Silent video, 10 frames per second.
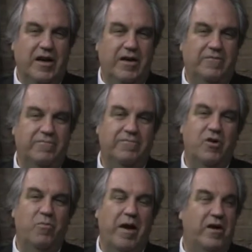kind of
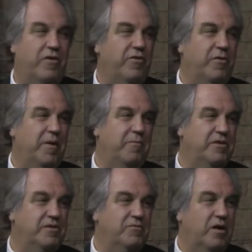go back over your
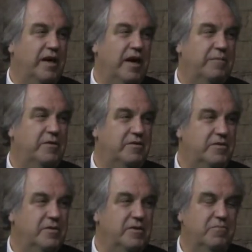memories of what happened
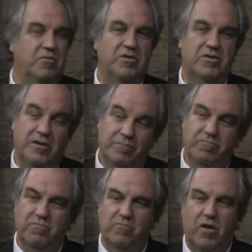with the
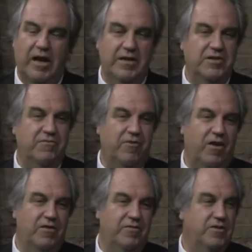rise and
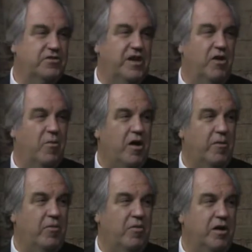fall of the Seattle
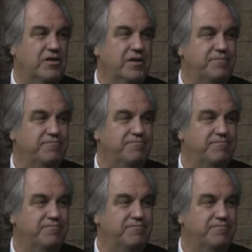Monorail project.